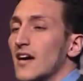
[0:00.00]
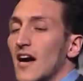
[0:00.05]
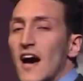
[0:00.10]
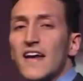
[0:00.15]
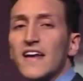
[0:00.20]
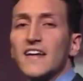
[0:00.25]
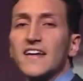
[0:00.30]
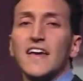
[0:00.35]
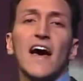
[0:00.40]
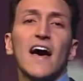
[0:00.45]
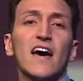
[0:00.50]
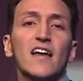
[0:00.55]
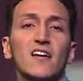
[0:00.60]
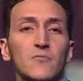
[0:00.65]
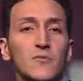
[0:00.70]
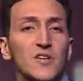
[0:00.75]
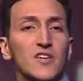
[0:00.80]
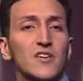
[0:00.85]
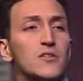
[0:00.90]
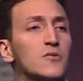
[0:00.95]
Khan
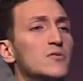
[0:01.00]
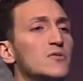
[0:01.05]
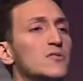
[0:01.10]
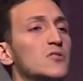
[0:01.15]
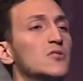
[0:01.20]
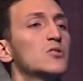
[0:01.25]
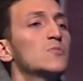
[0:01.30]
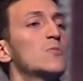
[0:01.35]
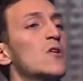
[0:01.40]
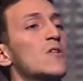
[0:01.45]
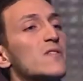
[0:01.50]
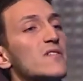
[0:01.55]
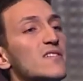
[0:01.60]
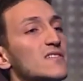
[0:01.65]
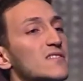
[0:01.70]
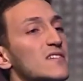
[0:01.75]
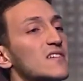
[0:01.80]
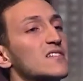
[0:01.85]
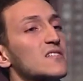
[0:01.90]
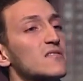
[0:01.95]
Academy, YouTube, all
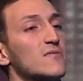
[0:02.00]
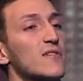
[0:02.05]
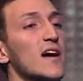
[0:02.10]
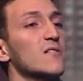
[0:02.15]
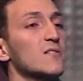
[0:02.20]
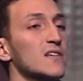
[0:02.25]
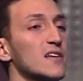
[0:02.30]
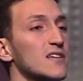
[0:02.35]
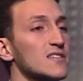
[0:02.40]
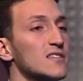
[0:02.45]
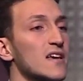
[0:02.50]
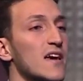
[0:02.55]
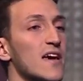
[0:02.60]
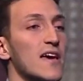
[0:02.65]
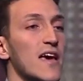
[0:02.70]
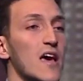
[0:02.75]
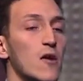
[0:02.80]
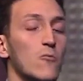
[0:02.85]
these things around us.